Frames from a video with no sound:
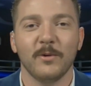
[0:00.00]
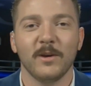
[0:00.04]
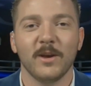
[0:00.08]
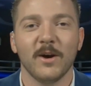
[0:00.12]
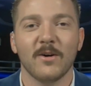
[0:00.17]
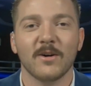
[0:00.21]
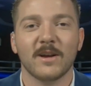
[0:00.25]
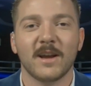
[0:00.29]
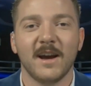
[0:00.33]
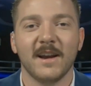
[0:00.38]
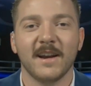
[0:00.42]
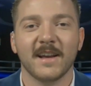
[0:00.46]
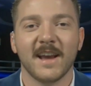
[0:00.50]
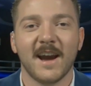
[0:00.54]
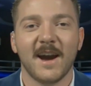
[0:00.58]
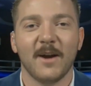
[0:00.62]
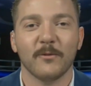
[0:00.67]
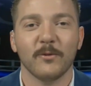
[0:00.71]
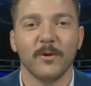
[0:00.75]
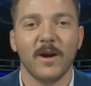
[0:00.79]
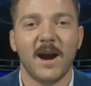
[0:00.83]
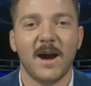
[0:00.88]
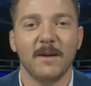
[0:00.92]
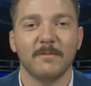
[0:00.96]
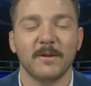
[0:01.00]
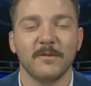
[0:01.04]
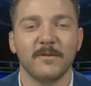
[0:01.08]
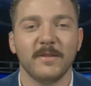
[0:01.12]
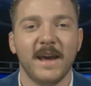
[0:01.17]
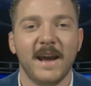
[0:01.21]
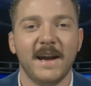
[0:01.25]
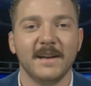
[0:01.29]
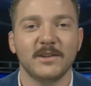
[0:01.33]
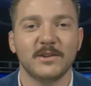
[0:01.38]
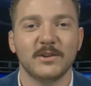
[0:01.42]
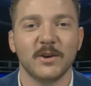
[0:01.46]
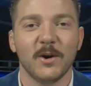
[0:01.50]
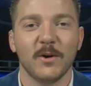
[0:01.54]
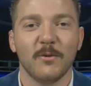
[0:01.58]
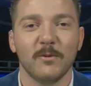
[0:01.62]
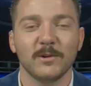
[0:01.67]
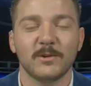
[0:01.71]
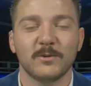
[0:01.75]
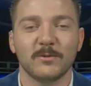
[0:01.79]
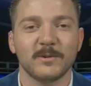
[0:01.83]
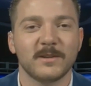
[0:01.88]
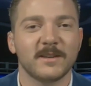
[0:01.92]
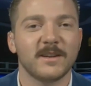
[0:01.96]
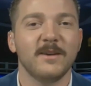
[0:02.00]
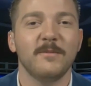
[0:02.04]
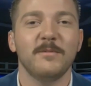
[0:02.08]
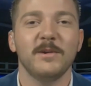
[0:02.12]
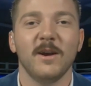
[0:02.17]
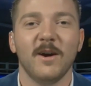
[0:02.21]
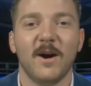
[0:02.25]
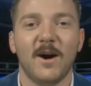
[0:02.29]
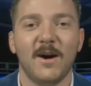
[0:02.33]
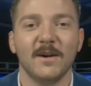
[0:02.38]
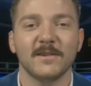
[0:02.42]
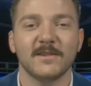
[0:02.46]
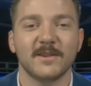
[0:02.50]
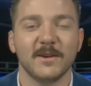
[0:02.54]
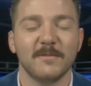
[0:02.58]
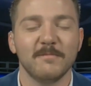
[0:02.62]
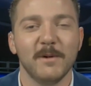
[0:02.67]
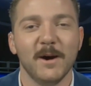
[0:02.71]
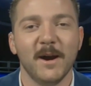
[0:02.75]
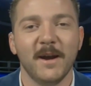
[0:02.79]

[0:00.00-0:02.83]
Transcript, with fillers: We all kind of got robbed of that show, which was going to be awesome.